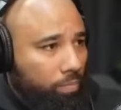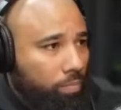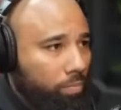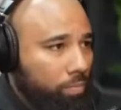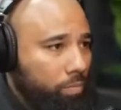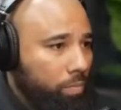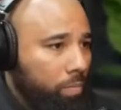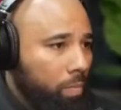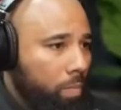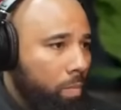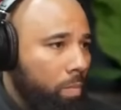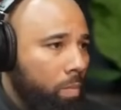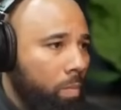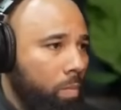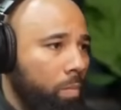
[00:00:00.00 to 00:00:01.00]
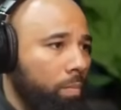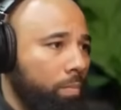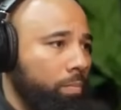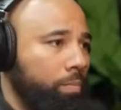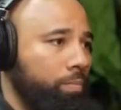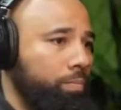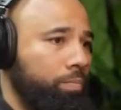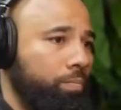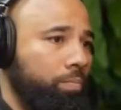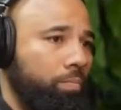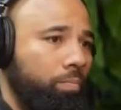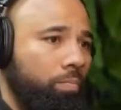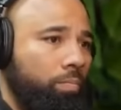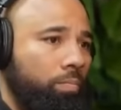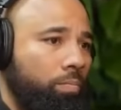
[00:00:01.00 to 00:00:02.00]

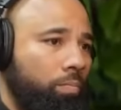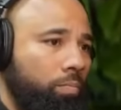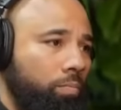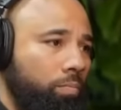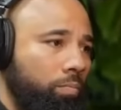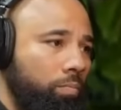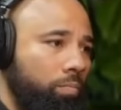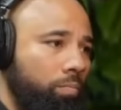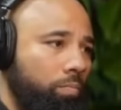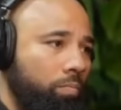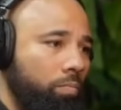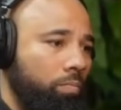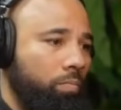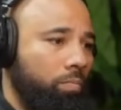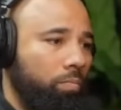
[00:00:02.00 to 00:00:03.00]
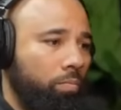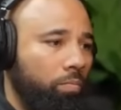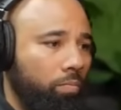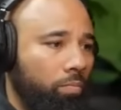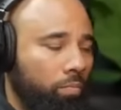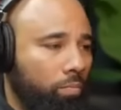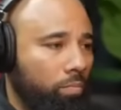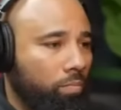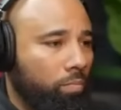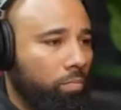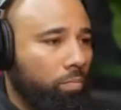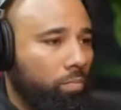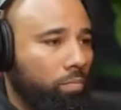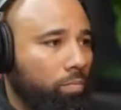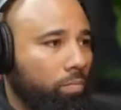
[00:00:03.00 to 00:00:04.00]

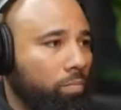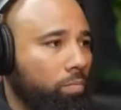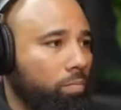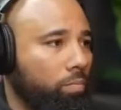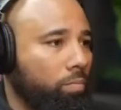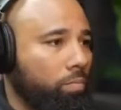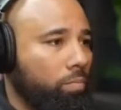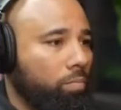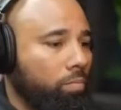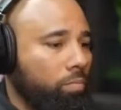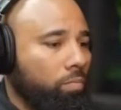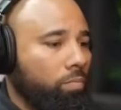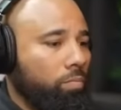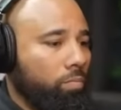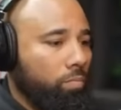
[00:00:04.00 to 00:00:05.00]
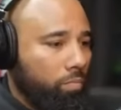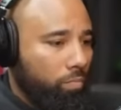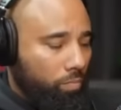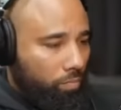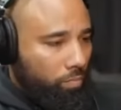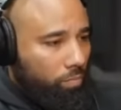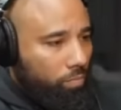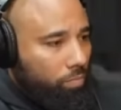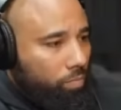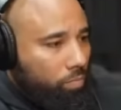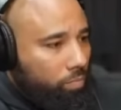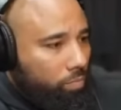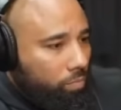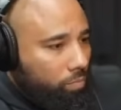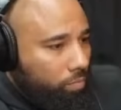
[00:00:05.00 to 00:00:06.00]

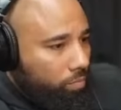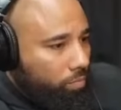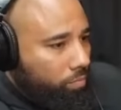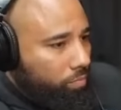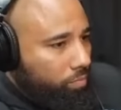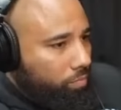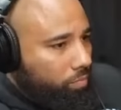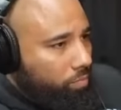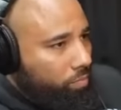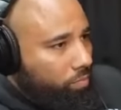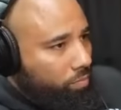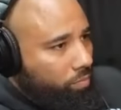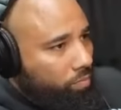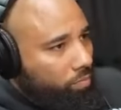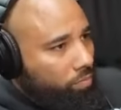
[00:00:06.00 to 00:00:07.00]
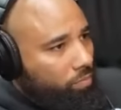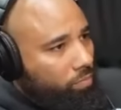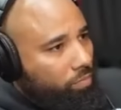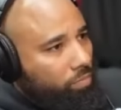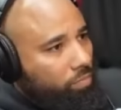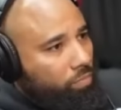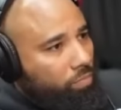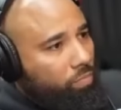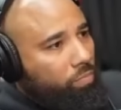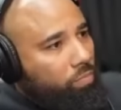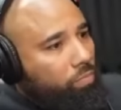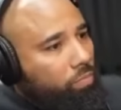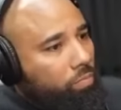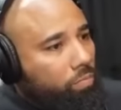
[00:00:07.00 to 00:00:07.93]
The person shown says nothing.